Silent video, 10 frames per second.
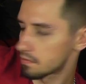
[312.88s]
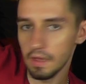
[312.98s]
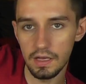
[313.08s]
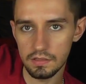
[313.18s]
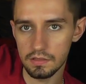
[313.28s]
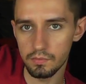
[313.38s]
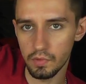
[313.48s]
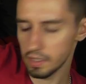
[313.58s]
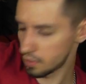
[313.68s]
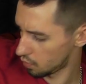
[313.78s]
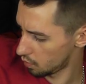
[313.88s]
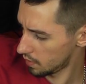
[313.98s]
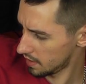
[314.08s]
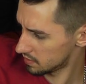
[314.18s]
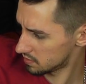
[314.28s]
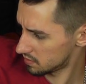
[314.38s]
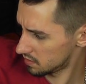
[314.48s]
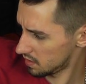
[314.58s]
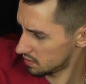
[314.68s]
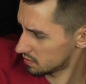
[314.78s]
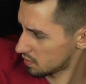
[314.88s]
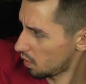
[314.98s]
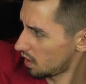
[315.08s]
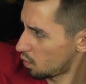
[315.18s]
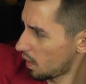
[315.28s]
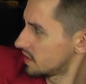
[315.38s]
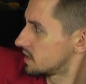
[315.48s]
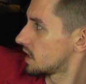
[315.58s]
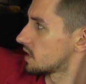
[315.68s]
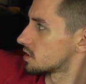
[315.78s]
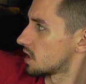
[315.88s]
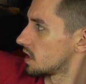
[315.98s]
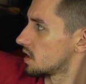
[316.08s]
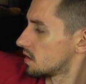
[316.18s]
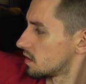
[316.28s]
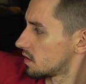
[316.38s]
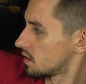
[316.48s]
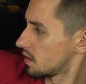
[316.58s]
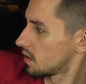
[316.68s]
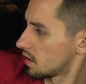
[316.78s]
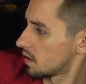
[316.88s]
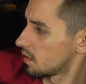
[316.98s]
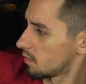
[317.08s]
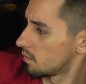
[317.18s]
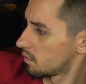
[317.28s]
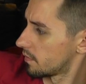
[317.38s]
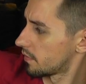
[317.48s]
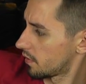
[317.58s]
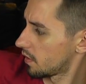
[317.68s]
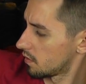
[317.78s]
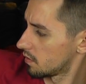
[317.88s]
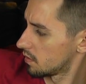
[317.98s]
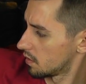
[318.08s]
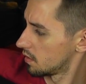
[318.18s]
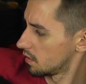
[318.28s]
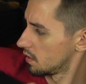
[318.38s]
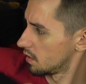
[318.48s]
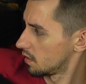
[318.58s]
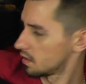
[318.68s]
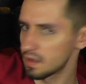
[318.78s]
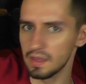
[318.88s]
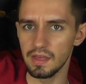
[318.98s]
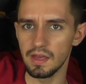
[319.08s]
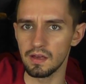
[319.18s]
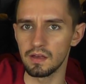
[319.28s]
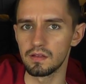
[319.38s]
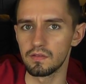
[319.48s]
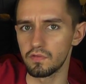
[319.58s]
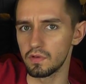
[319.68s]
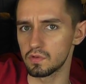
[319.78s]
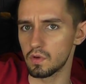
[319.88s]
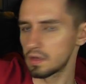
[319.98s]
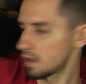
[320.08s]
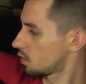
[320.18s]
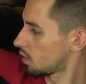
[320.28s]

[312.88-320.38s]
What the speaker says: that's pretty cool. It's quite weighty, actually. So, yeah, feels quite good